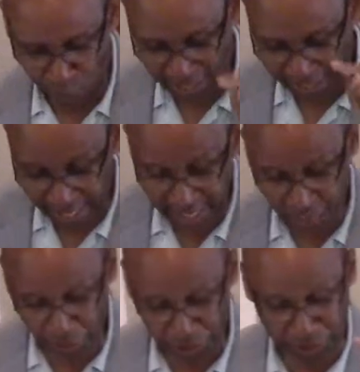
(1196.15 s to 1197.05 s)
he
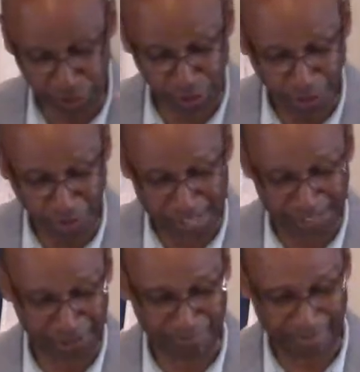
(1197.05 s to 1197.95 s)
was going
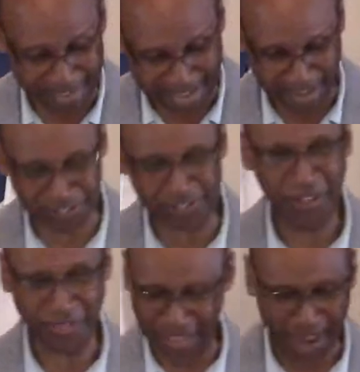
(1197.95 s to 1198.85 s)
to pass
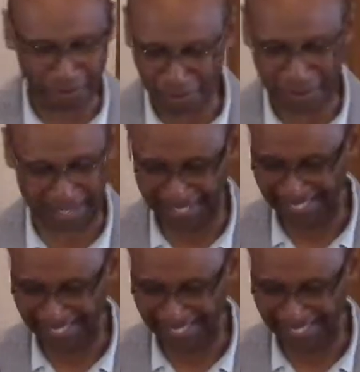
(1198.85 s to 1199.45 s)
that way.